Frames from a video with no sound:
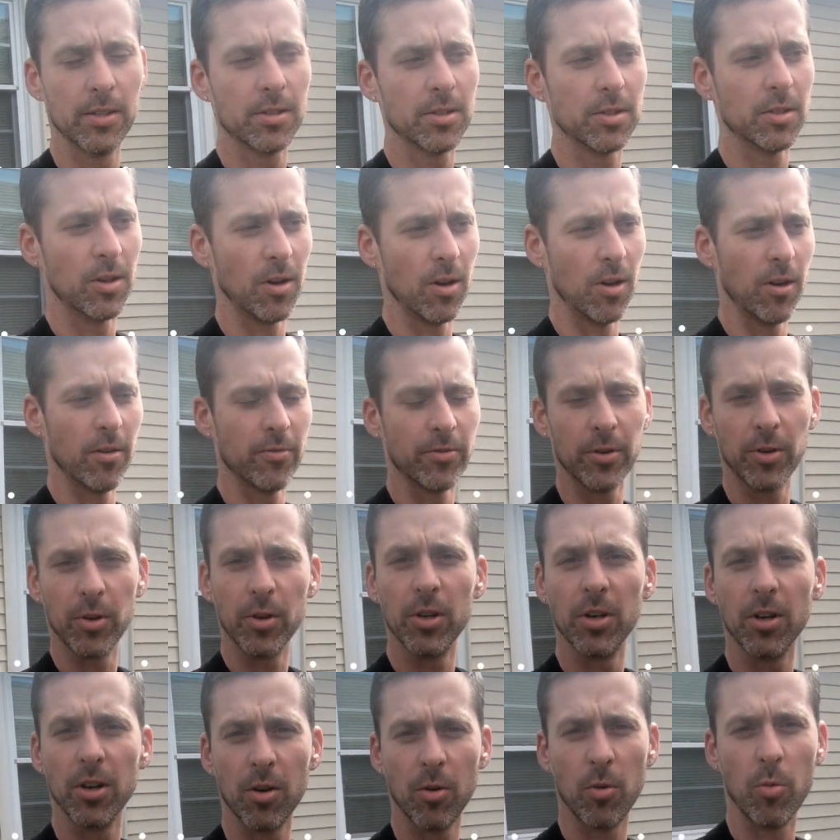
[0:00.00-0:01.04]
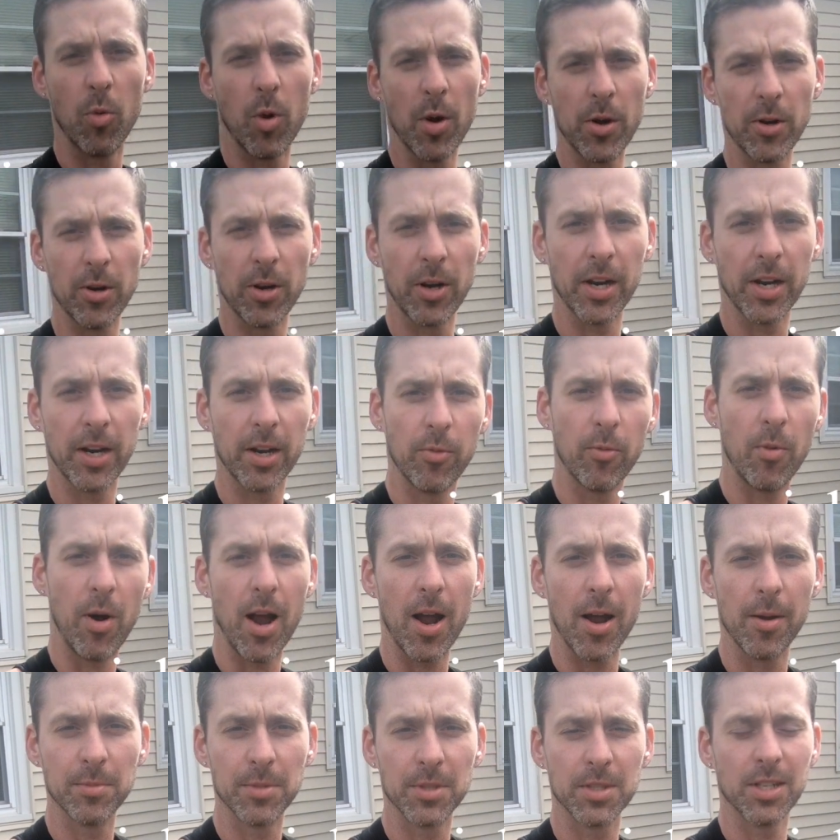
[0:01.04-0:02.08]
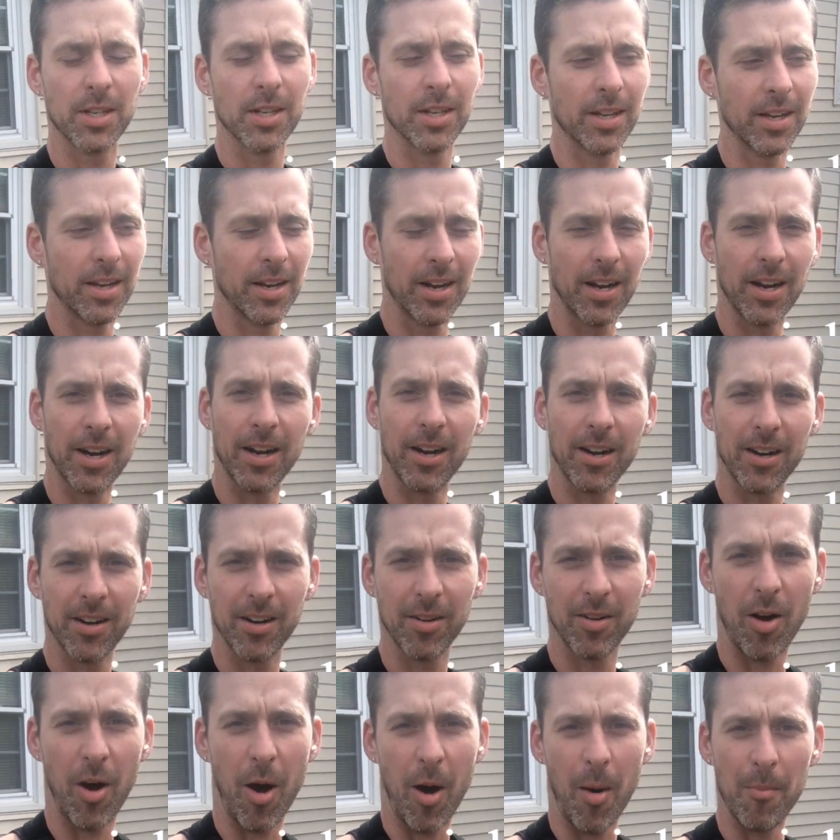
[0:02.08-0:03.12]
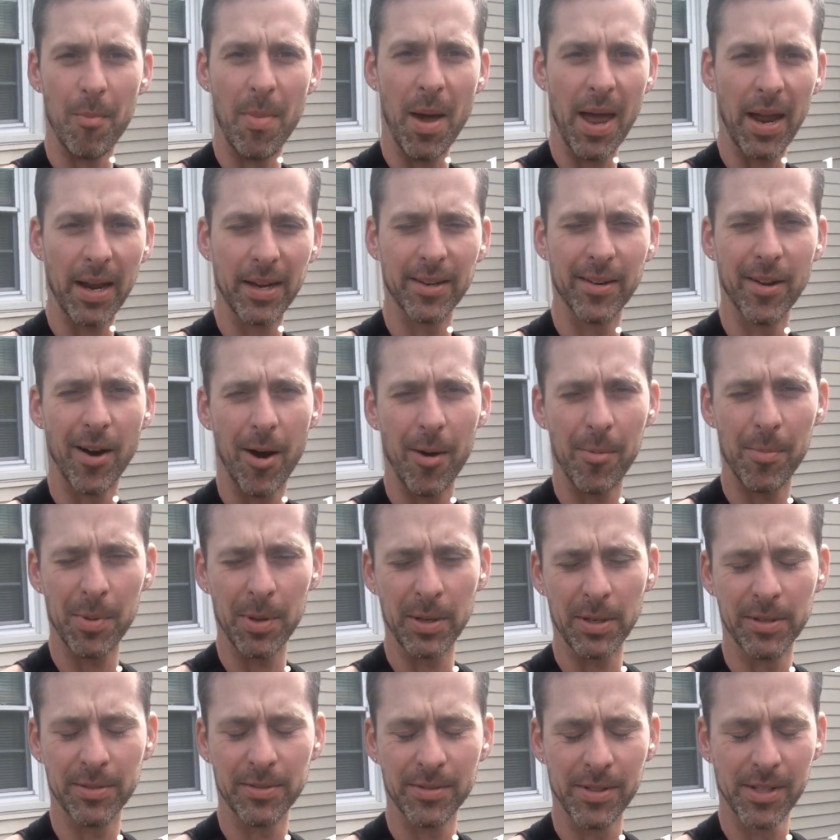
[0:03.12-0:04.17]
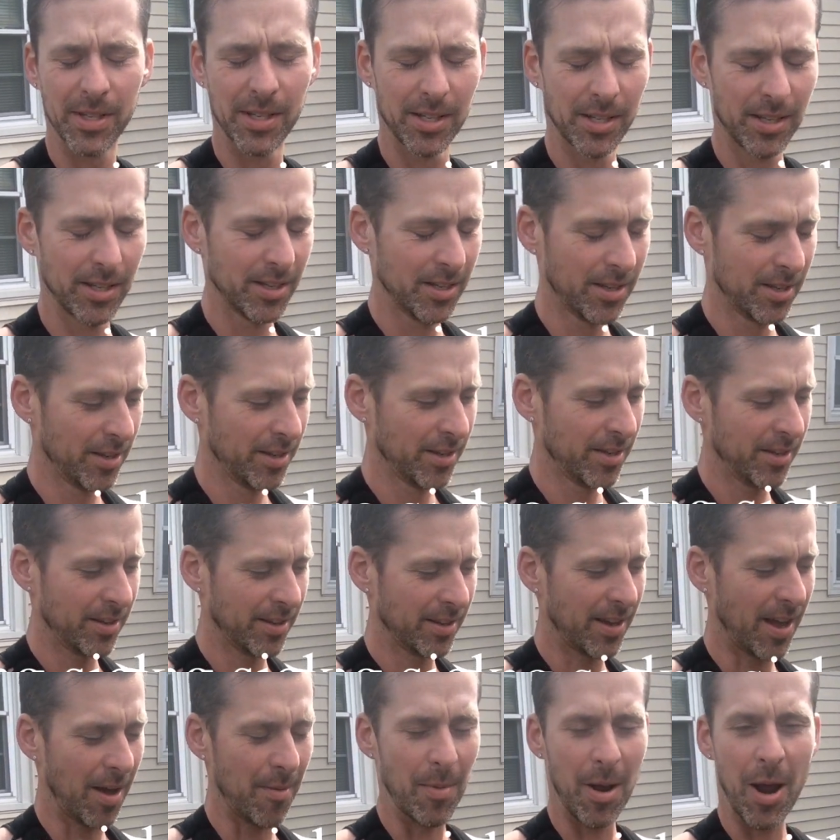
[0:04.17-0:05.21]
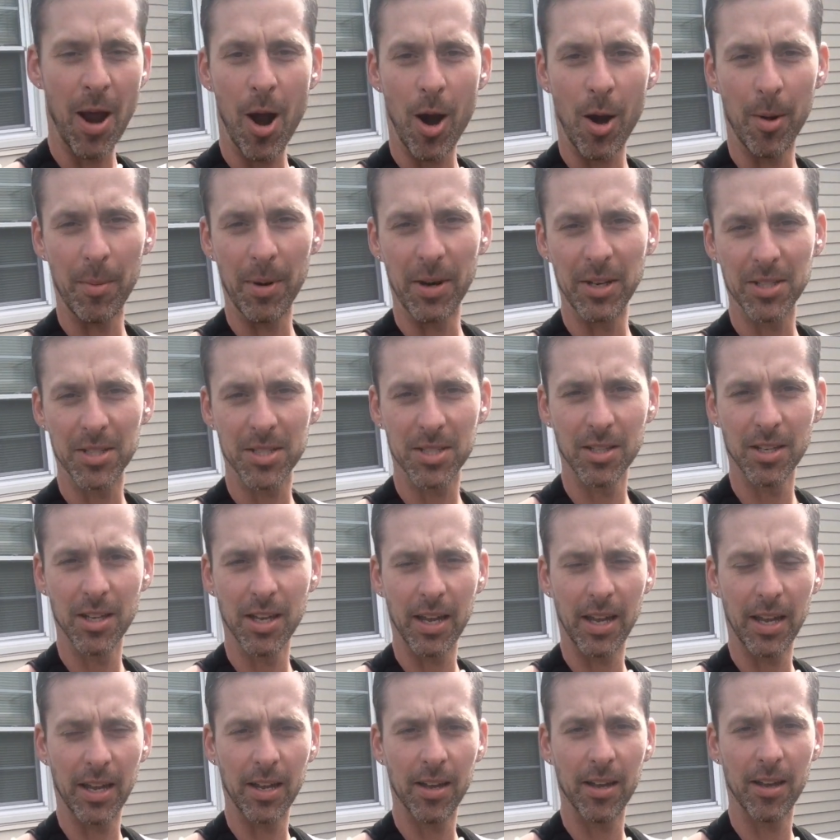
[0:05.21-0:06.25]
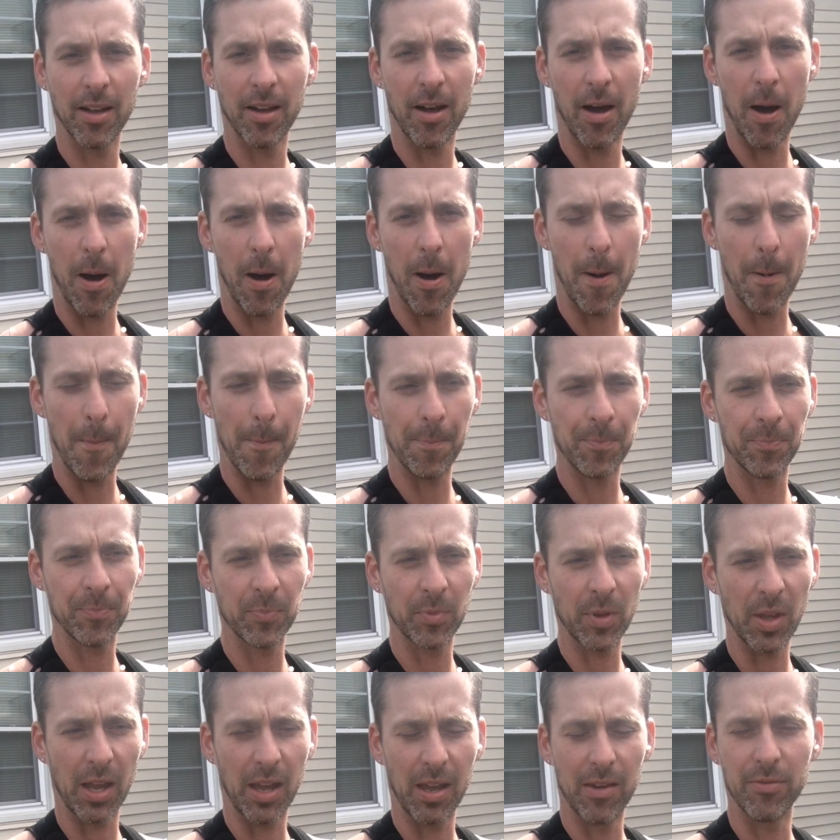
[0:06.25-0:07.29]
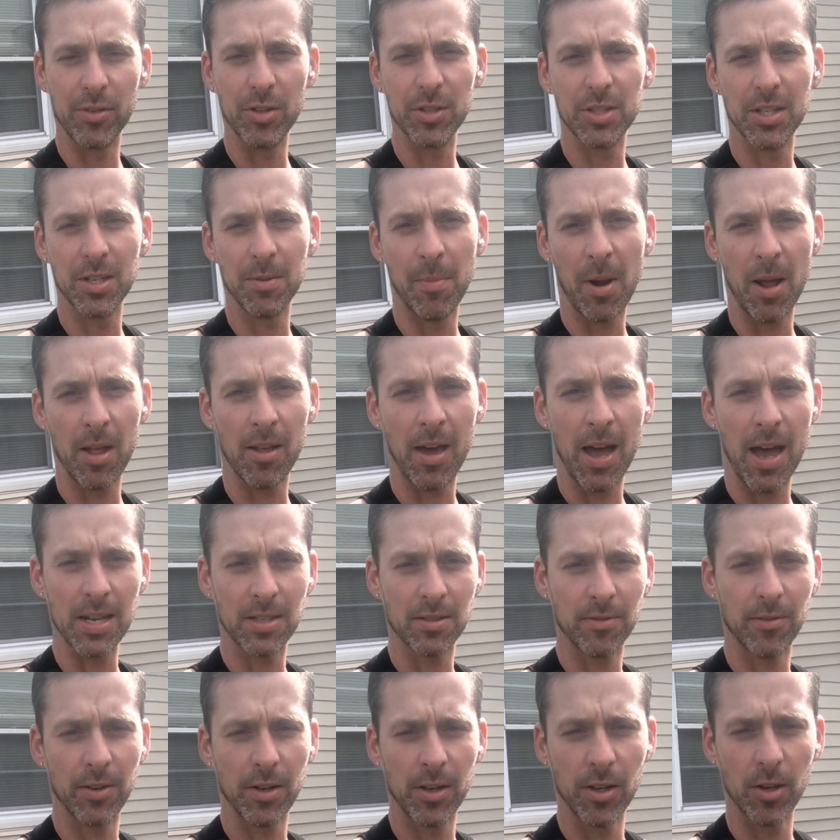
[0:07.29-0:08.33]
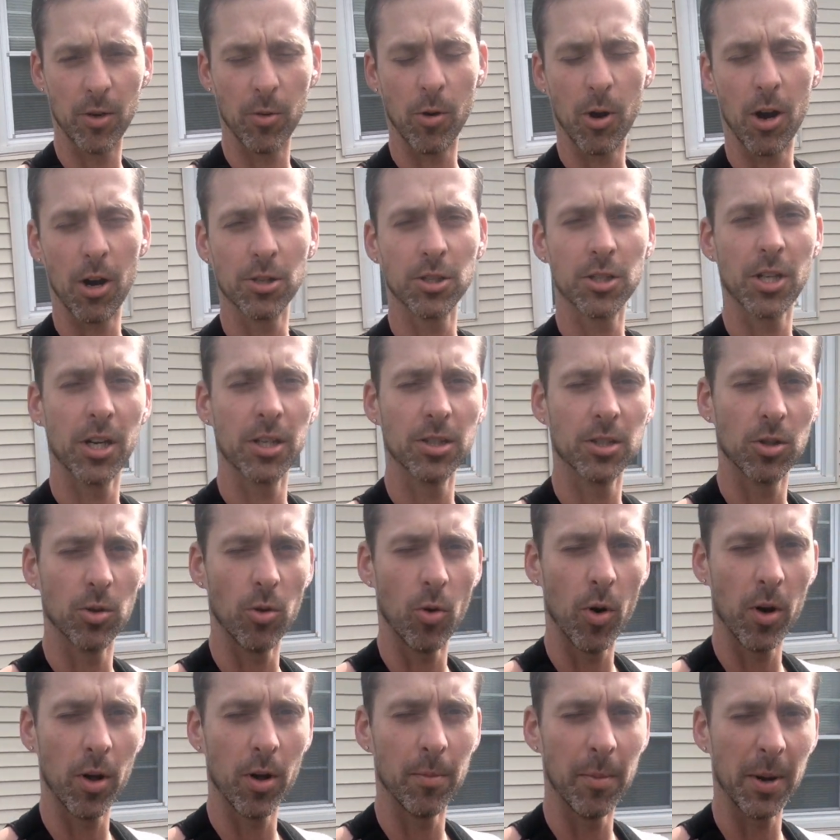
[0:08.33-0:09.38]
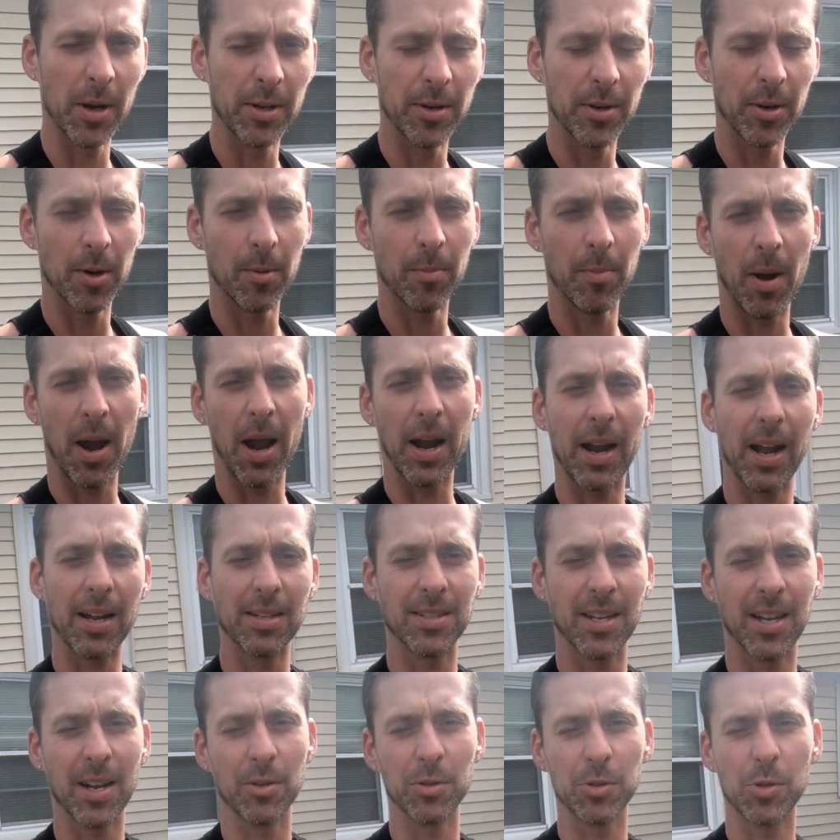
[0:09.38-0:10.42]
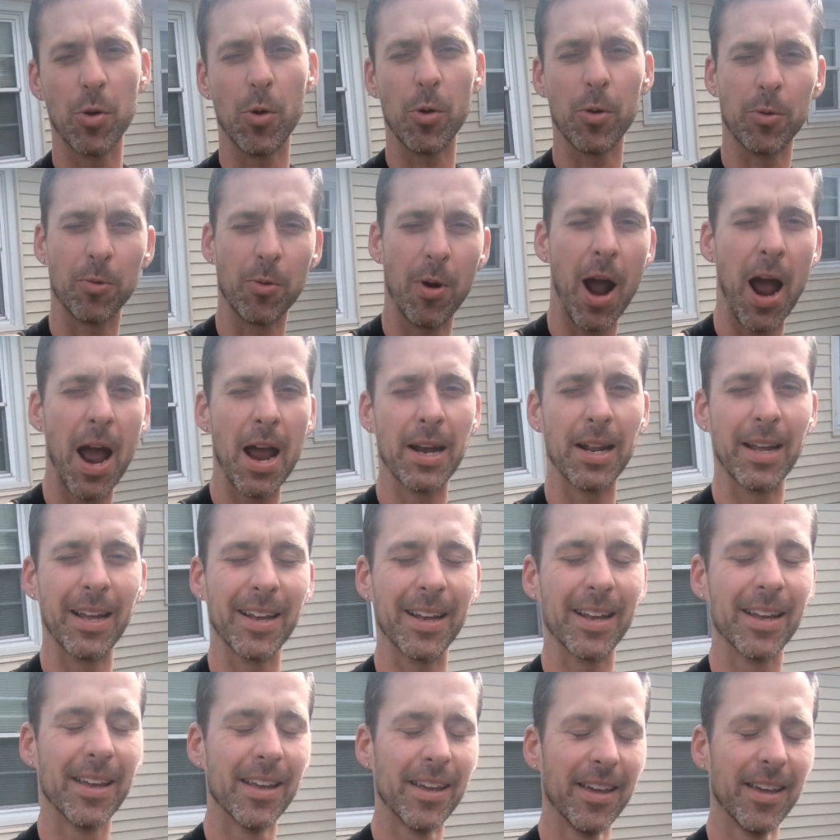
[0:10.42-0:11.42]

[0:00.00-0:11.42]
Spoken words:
So if you're wondering why I'm sitting here all banged up and got my arm in a sling, if you've seen my last video where I was changing the oil on my dirt bike, I said I was going riding,